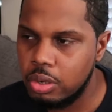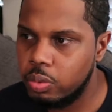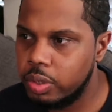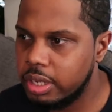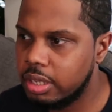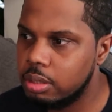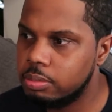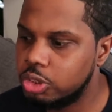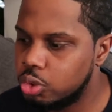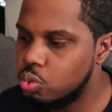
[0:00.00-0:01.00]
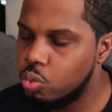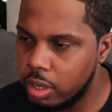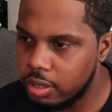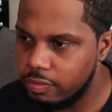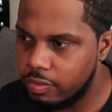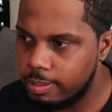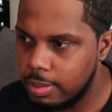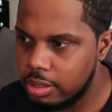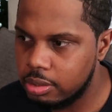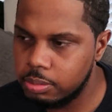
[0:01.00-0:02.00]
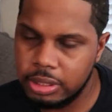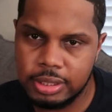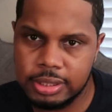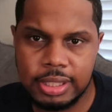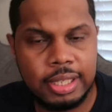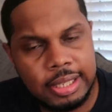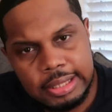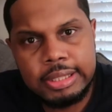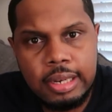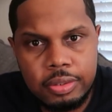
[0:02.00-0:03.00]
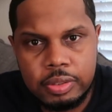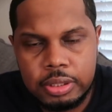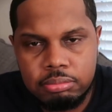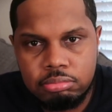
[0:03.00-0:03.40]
when it comes to working from home is it gets lonely.